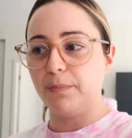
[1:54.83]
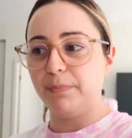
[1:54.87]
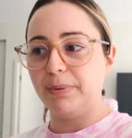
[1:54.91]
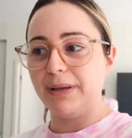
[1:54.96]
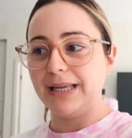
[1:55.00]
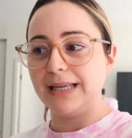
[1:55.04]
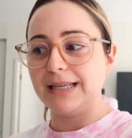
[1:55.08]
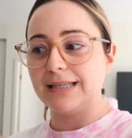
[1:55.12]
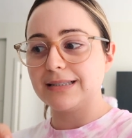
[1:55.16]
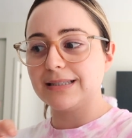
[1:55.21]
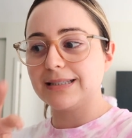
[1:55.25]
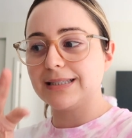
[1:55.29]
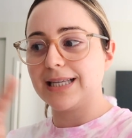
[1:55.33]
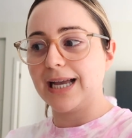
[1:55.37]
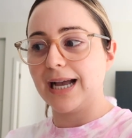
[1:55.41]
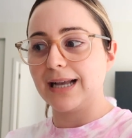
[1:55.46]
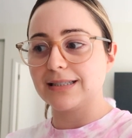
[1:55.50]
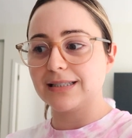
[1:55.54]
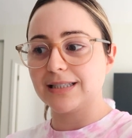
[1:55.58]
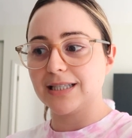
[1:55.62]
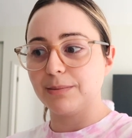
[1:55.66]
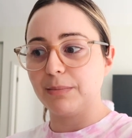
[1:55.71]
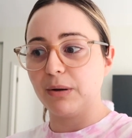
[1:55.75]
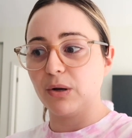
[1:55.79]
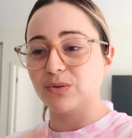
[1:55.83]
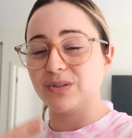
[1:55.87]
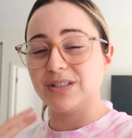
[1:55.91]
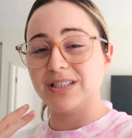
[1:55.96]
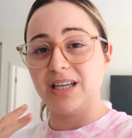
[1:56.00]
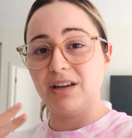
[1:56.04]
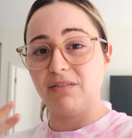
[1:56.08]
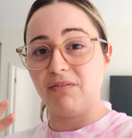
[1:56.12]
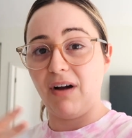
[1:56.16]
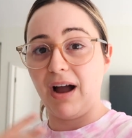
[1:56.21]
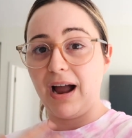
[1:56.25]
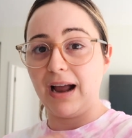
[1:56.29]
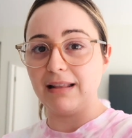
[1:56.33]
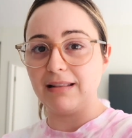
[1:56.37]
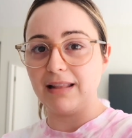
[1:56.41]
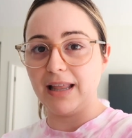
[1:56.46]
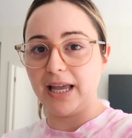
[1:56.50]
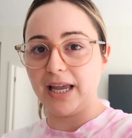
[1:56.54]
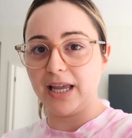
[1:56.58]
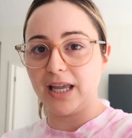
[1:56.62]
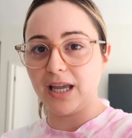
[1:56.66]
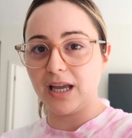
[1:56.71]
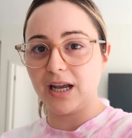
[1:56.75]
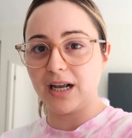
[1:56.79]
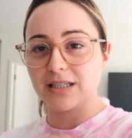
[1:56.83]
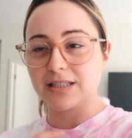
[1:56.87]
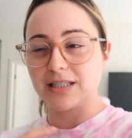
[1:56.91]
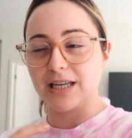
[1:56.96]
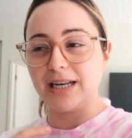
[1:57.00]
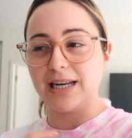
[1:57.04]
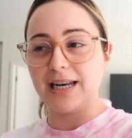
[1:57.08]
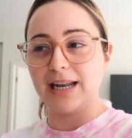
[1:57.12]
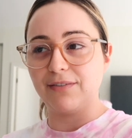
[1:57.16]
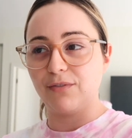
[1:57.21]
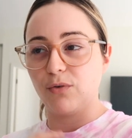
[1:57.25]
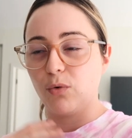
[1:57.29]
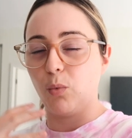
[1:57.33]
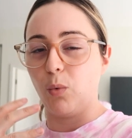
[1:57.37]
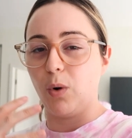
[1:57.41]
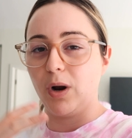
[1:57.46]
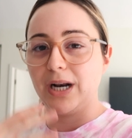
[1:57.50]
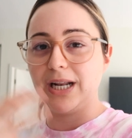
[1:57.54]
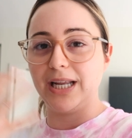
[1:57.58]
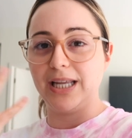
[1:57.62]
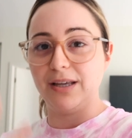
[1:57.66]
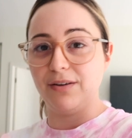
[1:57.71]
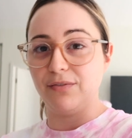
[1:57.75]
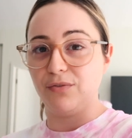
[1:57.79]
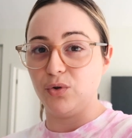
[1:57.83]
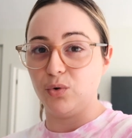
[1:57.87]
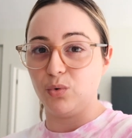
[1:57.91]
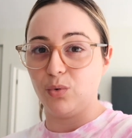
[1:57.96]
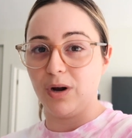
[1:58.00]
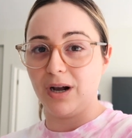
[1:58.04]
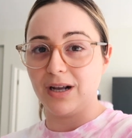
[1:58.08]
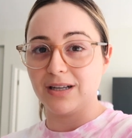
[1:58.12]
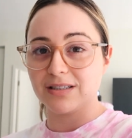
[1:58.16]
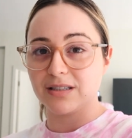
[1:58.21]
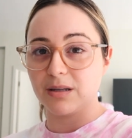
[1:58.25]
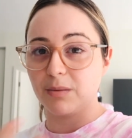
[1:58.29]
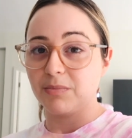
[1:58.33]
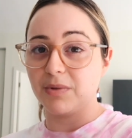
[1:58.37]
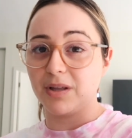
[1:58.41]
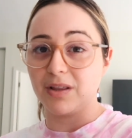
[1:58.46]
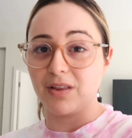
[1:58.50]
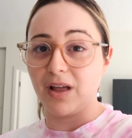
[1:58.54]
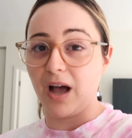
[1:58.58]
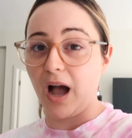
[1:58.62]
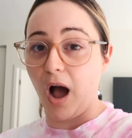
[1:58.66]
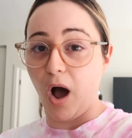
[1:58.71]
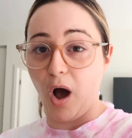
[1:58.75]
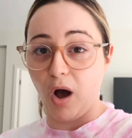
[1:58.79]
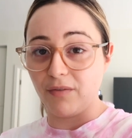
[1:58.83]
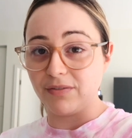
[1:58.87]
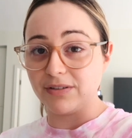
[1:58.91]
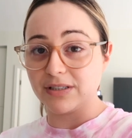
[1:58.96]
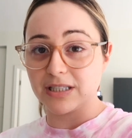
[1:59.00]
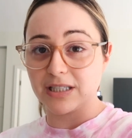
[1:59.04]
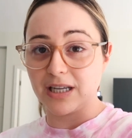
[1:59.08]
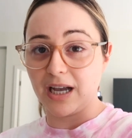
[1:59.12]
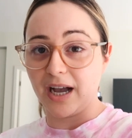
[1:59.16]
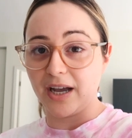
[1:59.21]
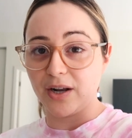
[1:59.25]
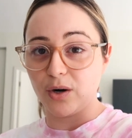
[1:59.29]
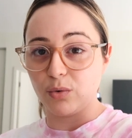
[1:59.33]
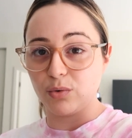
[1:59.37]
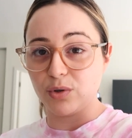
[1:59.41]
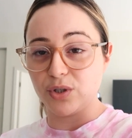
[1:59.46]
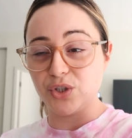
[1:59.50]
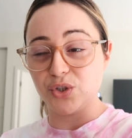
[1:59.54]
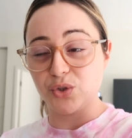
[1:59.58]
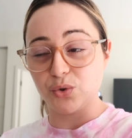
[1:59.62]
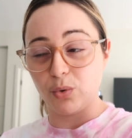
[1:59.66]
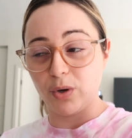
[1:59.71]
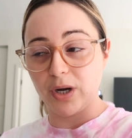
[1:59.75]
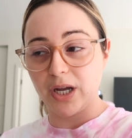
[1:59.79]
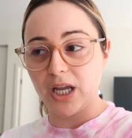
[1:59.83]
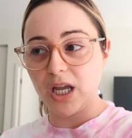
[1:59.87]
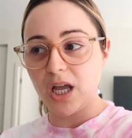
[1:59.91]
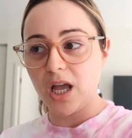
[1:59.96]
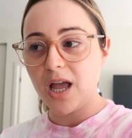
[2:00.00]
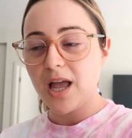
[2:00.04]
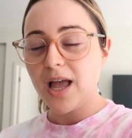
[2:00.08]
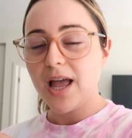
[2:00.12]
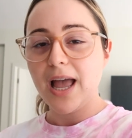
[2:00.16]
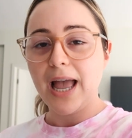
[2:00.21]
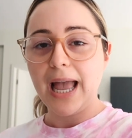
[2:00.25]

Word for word: the piece test them out see if I like it because I never want to give you guys something that obviously I don't enjoy